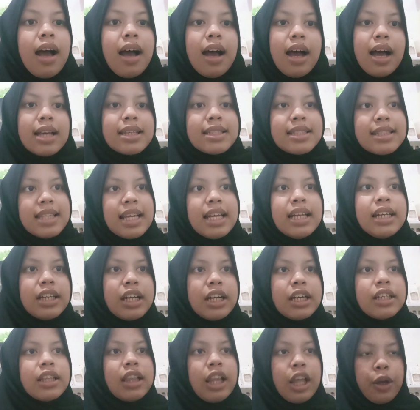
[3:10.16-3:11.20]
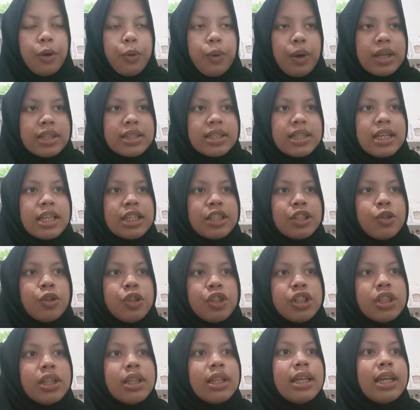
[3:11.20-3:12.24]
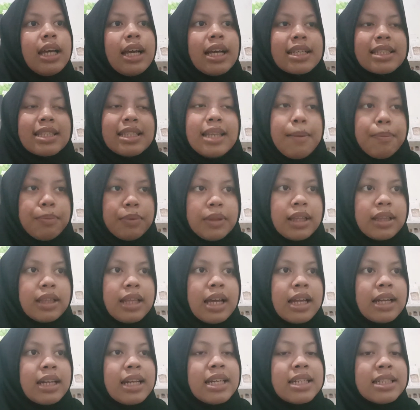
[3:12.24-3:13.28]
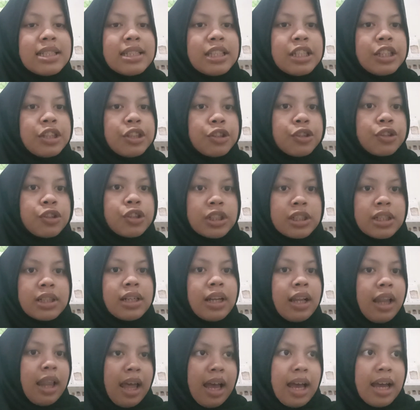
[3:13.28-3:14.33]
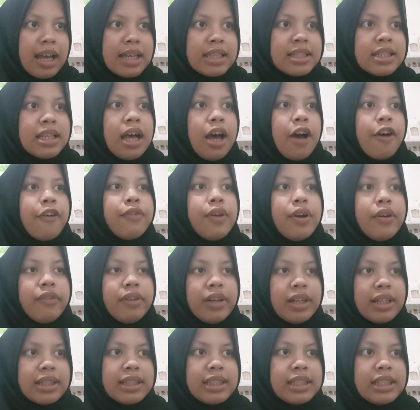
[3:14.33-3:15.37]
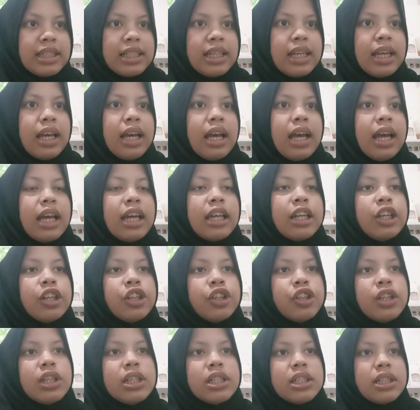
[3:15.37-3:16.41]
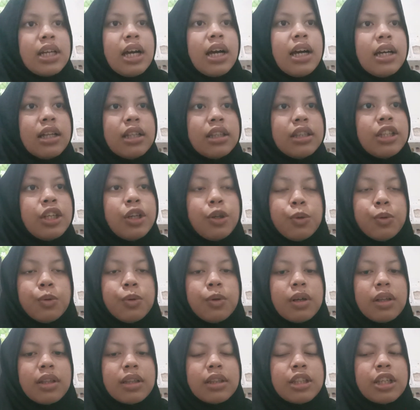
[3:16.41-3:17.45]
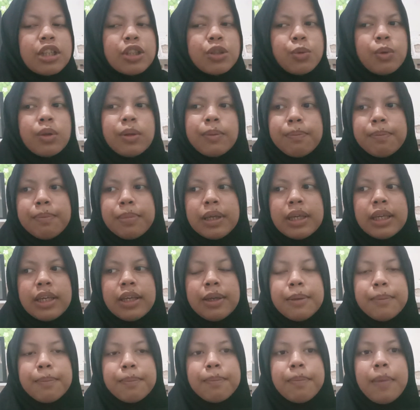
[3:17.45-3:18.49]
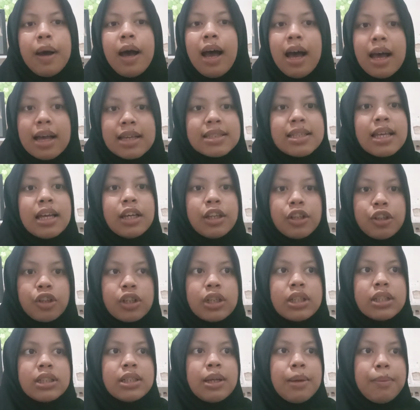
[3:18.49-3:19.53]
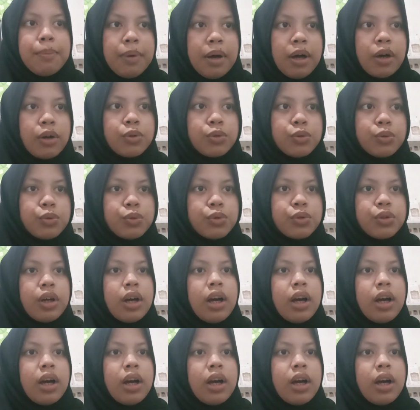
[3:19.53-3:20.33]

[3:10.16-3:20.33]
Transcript: A standard language is socially accepted and institutionalized variety. In Indonesia, this would be Bahasa Indonesia Baku.